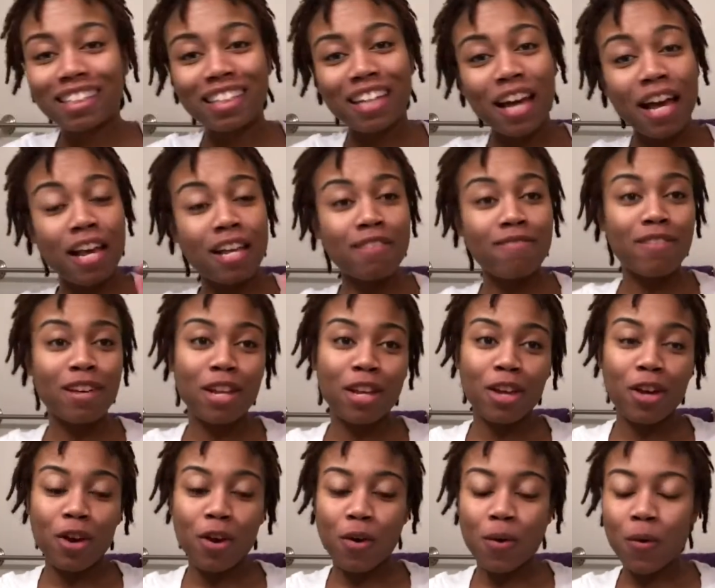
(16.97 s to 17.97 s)
Today's
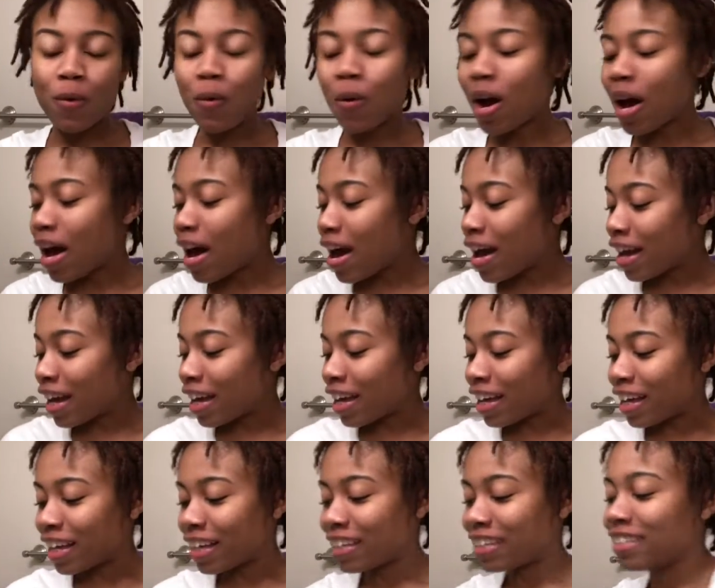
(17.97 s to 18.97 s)
video
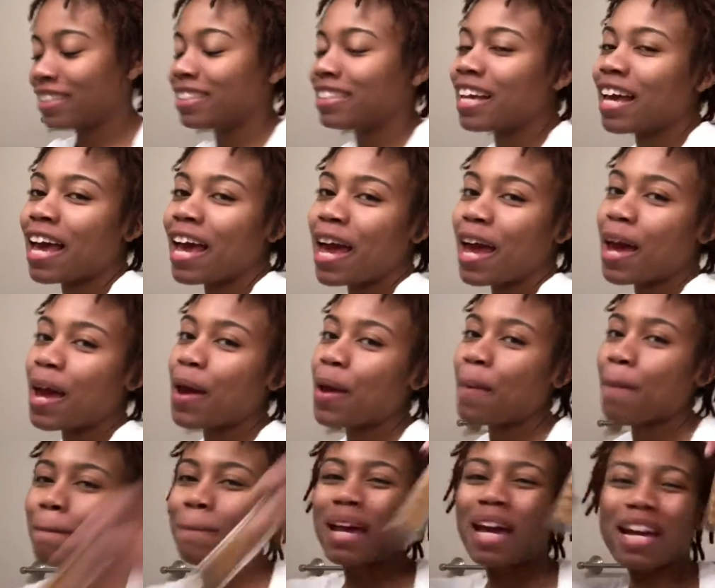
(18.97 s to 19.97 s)
is
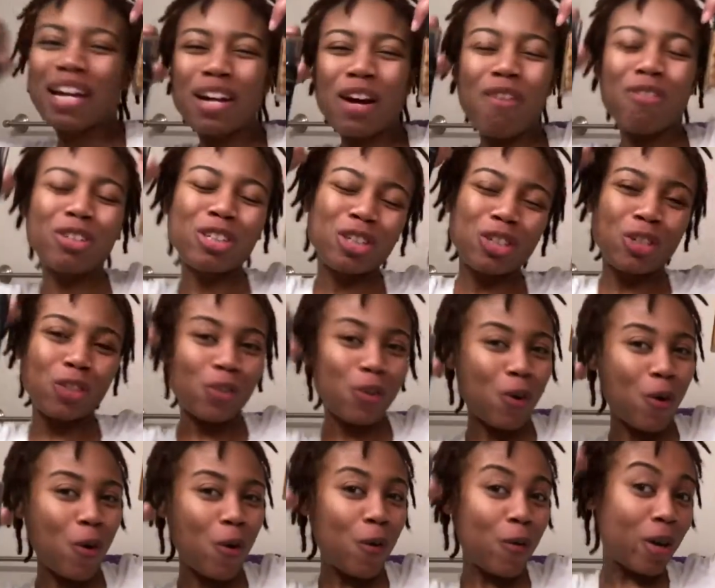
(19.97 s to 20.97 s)
a makeup
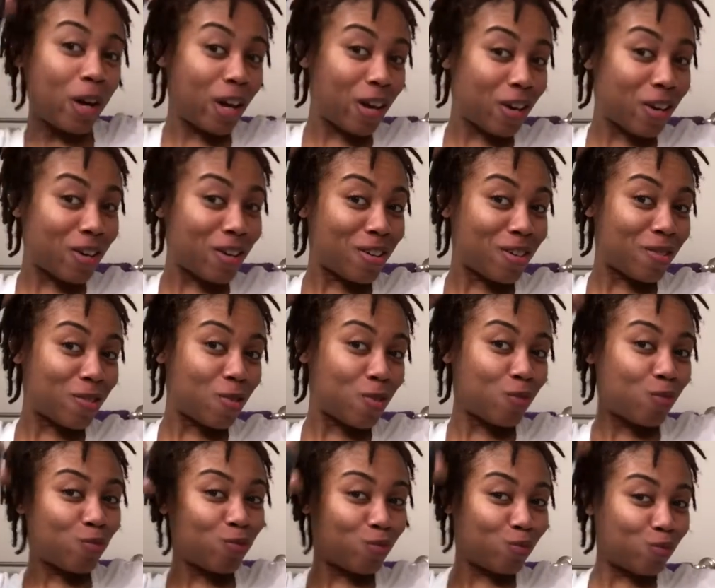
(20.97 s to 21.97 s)
tutorial.
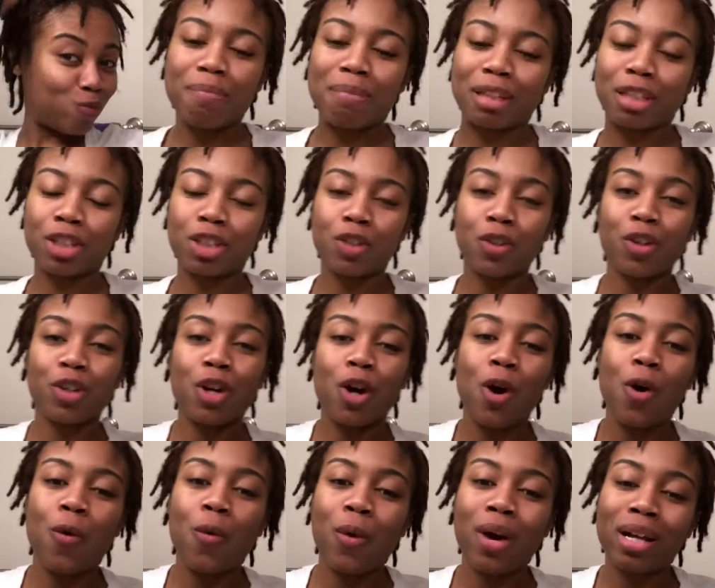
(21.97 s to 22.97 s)
I'm about to show
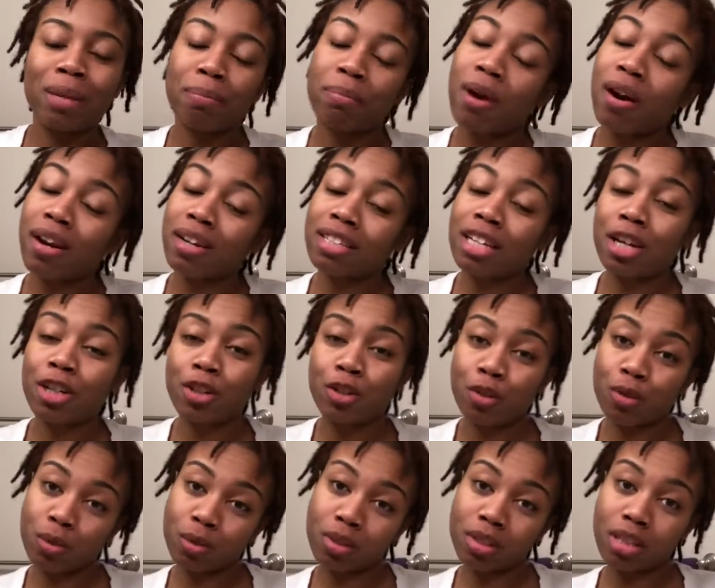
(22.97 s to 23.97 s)
y'all what products I
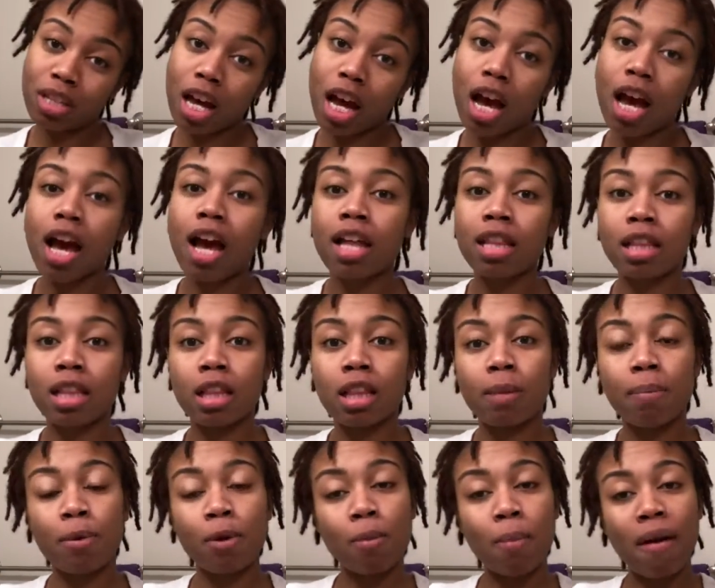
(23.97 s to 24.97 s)
use
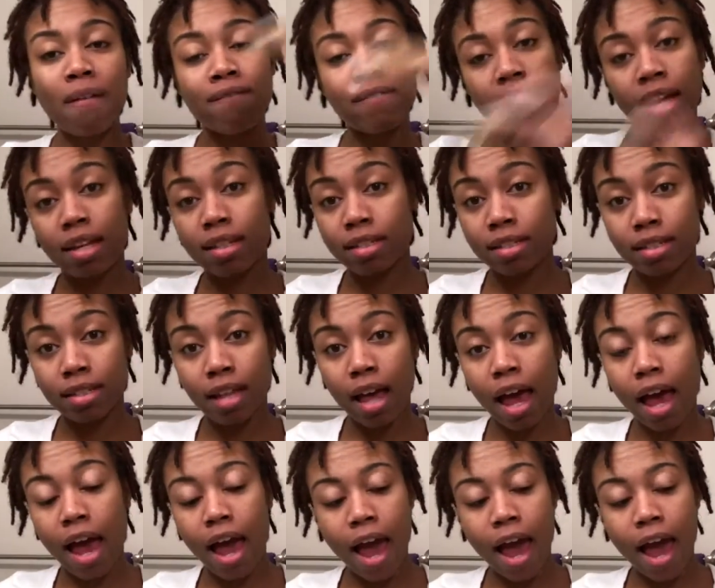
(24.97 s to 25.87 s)
to put on my face